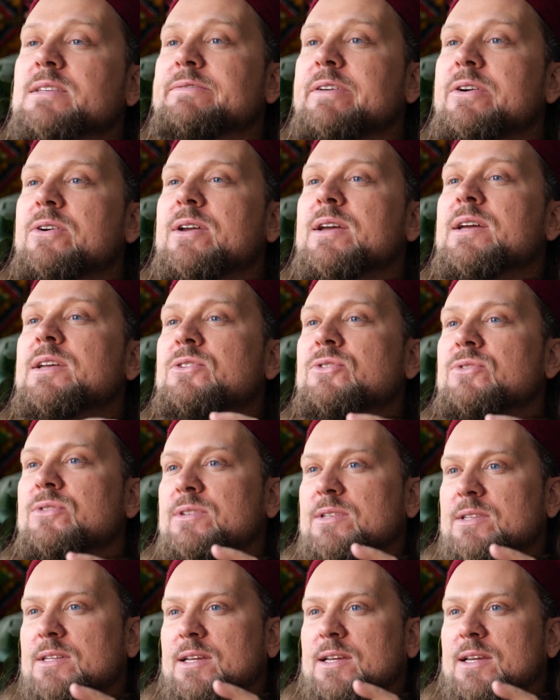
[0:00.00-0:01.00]
is very
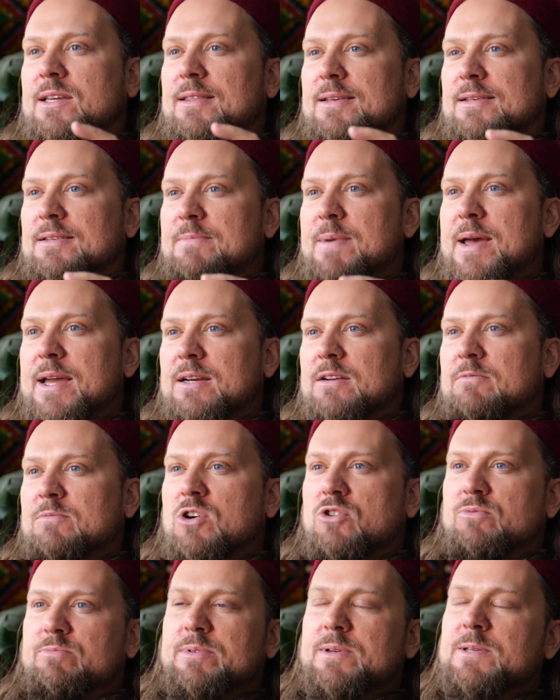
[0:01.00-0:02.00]
interesting in this magnum
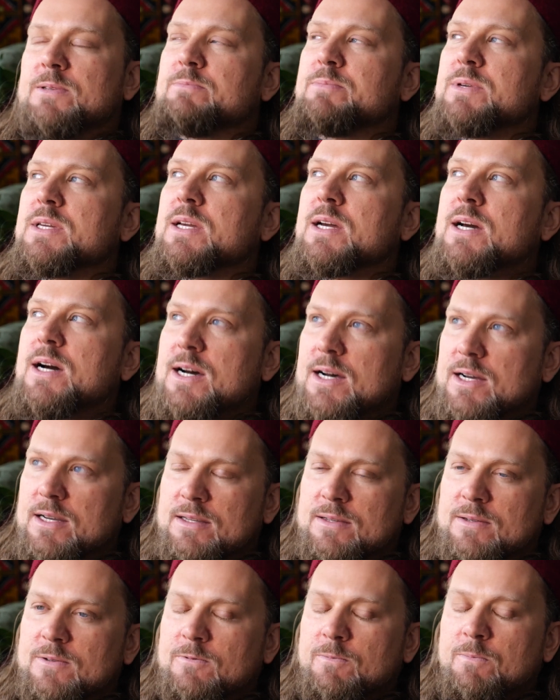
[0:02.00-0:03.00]
opus
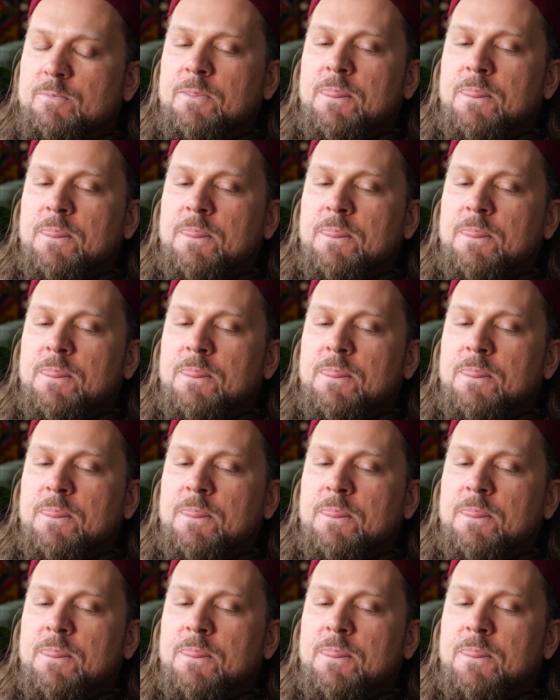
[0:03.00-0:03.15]
because